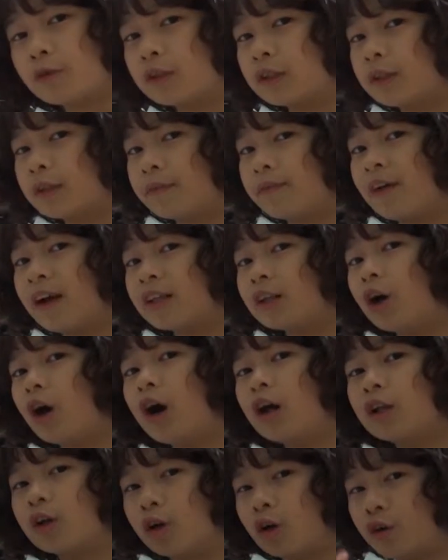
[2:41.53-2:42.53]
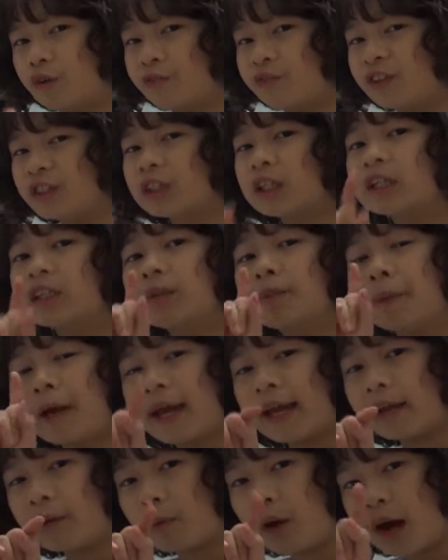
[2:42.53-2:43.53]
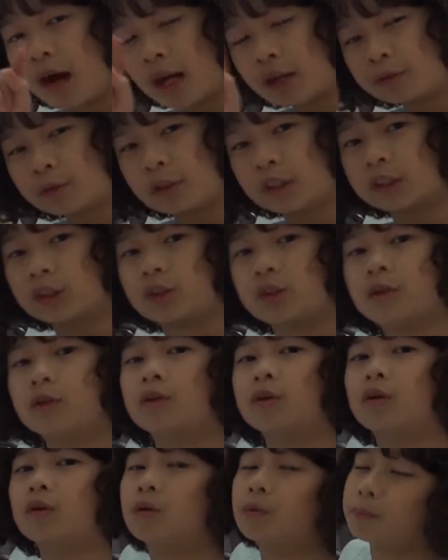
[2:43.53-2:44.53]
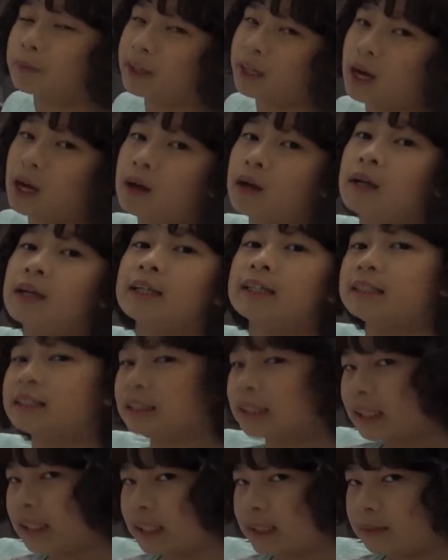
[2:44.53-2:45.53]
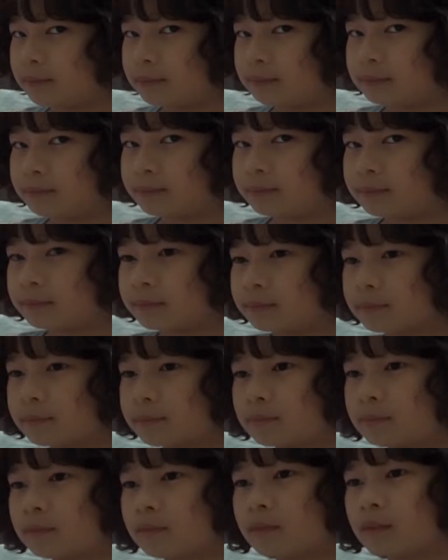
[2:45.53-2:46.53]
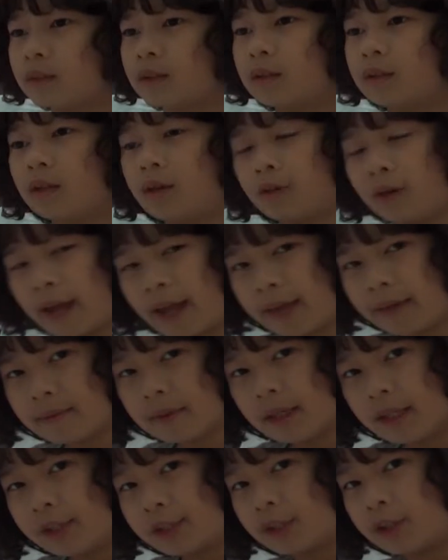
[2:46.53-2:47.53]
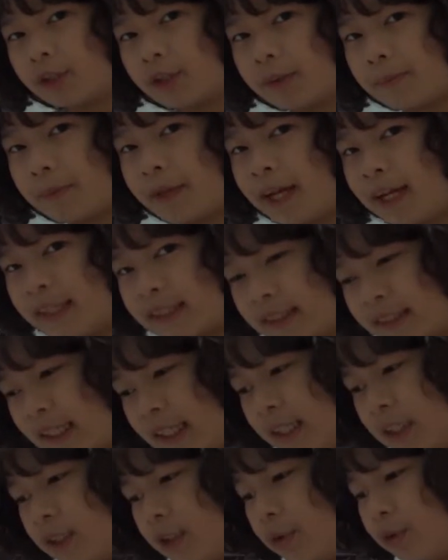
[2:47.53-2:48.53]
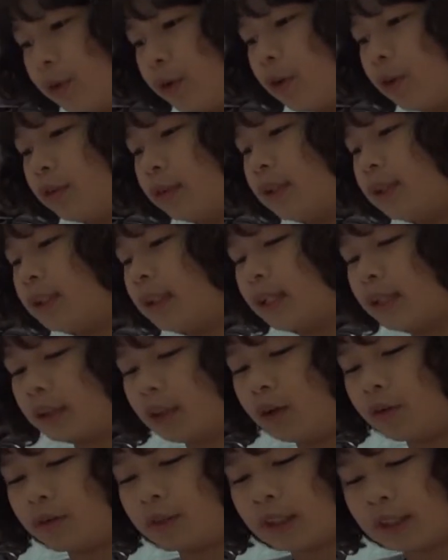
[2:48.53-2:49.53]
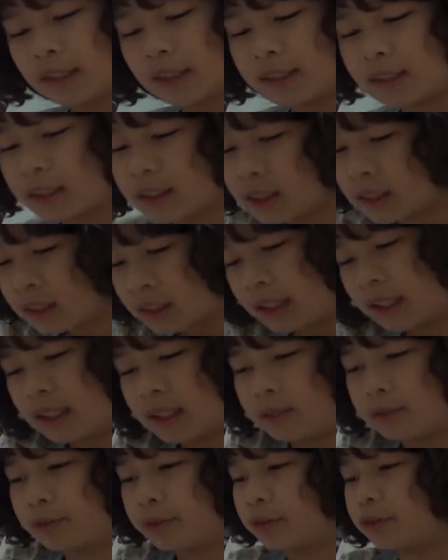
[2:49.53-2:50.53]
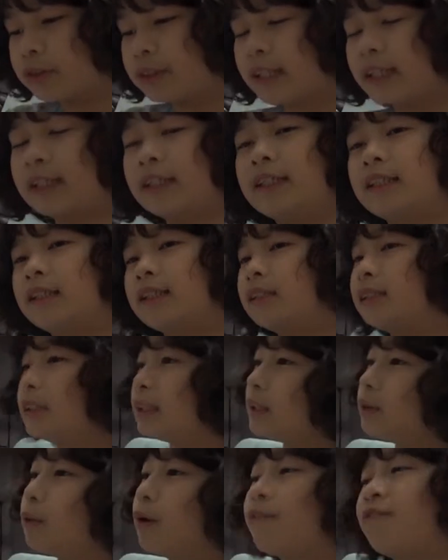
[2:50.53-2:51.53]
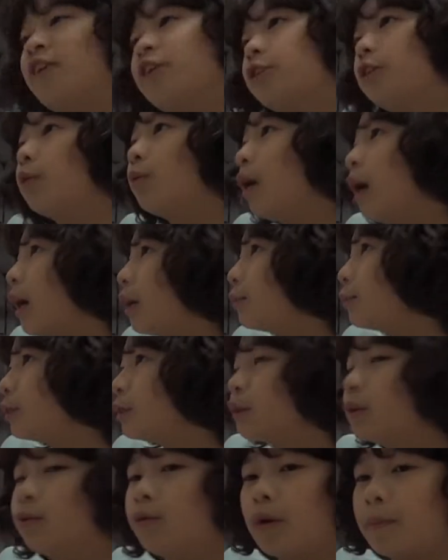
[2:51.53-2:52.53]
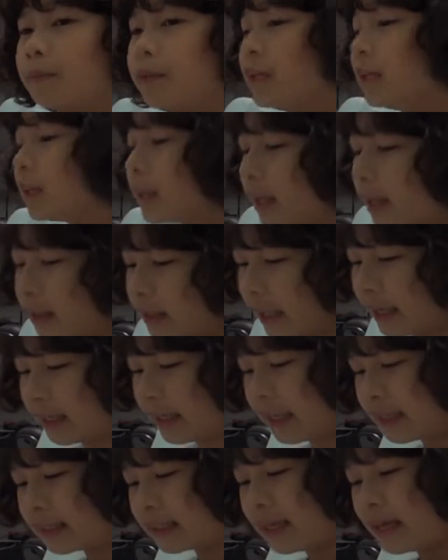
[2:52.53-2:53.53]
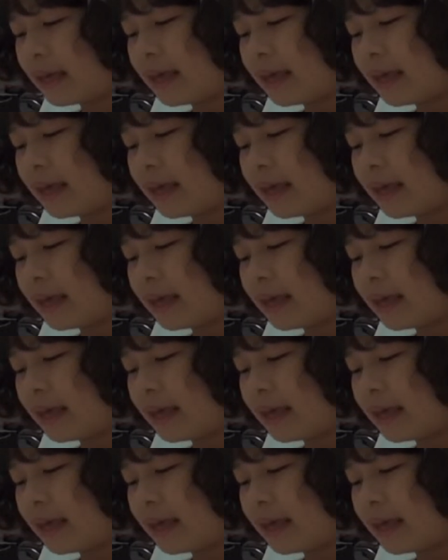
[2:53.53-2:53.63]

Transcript: We divide all the coefficients by 100, so it will become C. Okay, so it becomes C, so we only said, oh, this is C. We don't say this is C 1100 or 1 million like that.